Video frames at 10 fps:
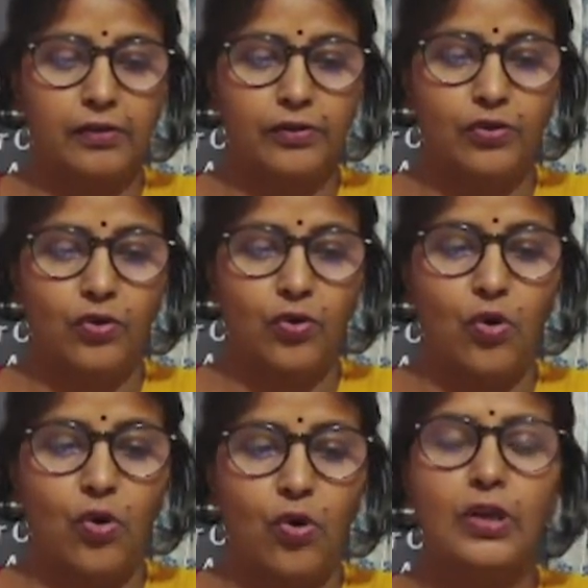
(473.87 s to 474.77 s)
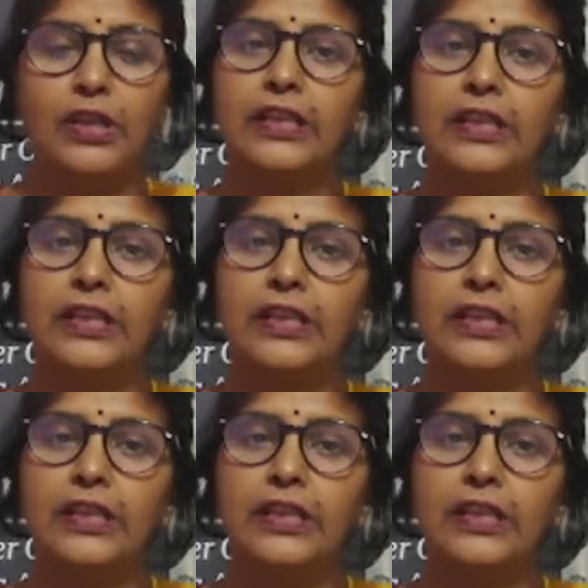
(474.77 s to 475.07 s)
So all the